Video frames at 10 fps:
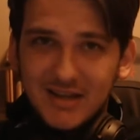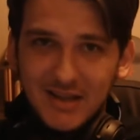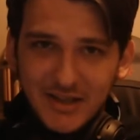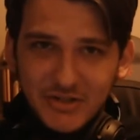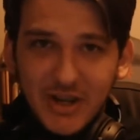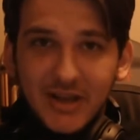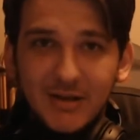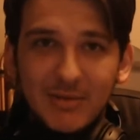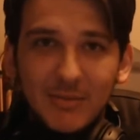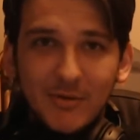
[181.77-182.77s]

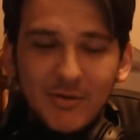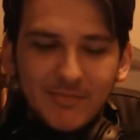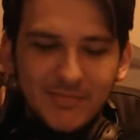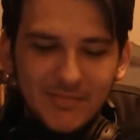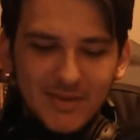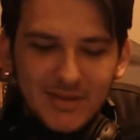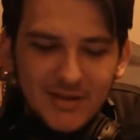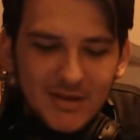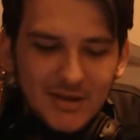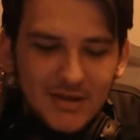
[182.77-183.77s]
educated people
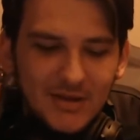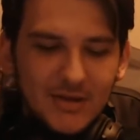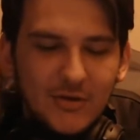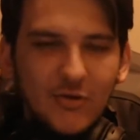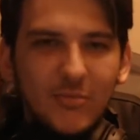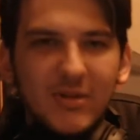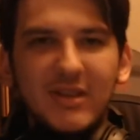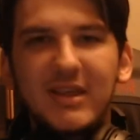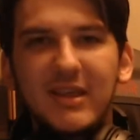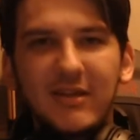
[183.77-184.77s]
who
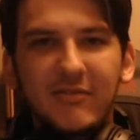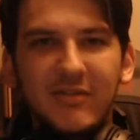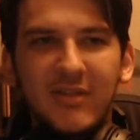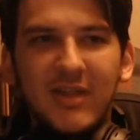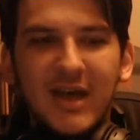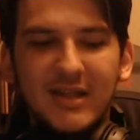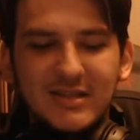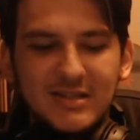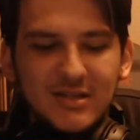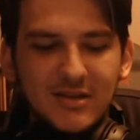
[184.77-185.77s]
believed that
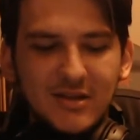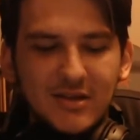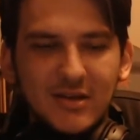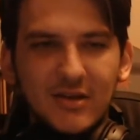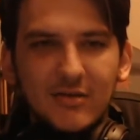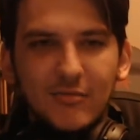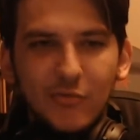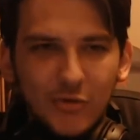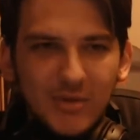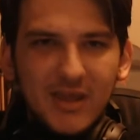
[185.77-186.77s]

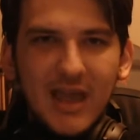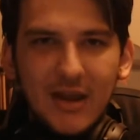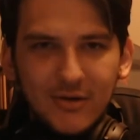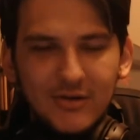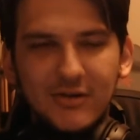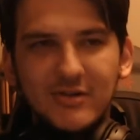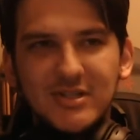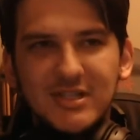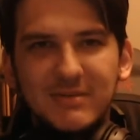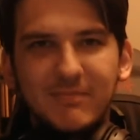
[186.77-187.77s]
Ruby
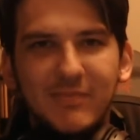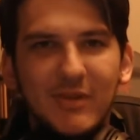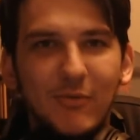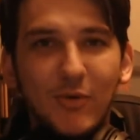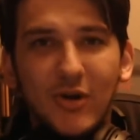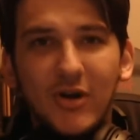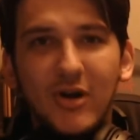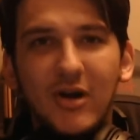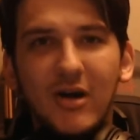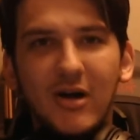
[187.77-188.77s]
characters
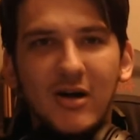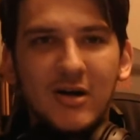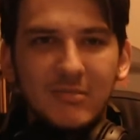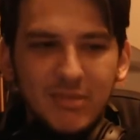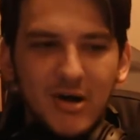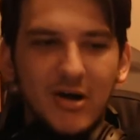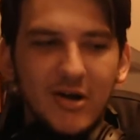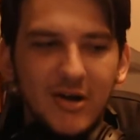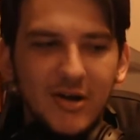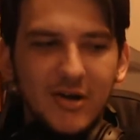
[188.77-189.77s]
were on
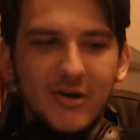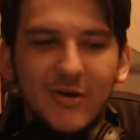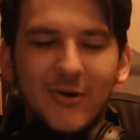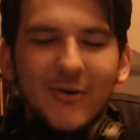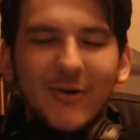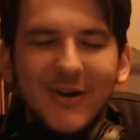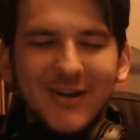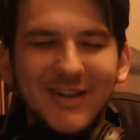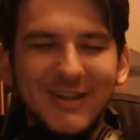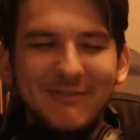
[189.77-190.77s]
par or
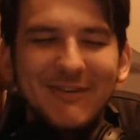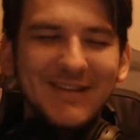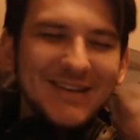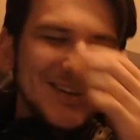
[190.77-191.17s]
even